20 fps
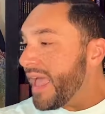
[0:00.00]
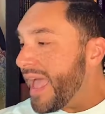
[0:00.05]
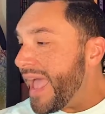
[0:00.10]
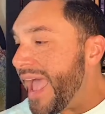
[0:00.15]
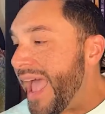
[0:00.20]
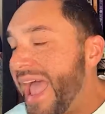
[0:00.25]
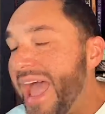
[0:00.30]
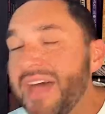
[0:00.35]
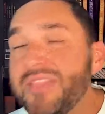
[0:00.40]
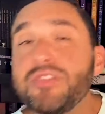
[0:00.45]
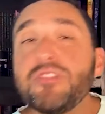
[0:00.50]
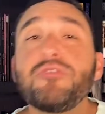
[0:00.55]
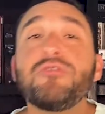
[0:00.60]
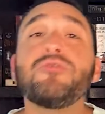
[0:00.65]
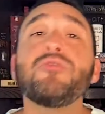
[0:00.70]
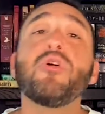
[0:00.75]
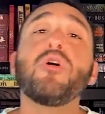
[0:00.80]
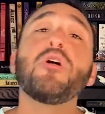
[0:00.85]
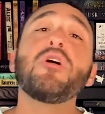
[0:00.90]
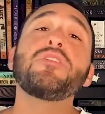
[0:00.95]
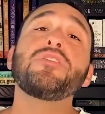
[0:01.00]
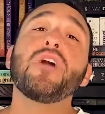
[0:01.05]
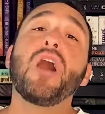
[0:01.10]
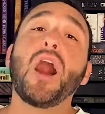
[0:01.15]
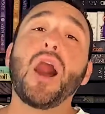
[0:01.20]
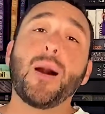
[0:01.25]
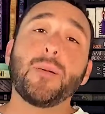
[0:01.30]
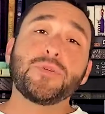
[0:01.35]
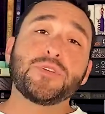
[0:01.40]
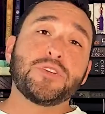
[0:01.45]
And the fourth
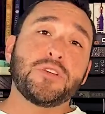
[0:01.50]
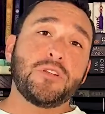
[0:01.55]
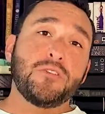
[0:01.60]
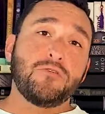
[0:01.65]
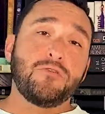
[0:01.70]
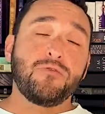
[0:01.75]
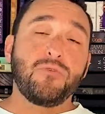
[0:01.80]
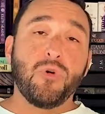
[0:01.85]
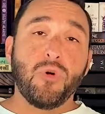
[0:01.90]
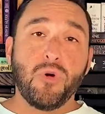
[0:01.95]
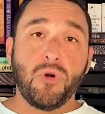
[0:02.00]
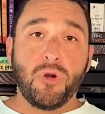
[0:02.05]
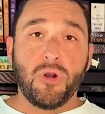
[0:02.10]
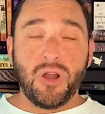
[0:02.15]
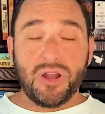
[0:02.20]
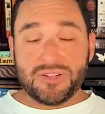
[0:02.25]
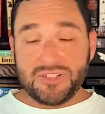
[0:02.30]
option for a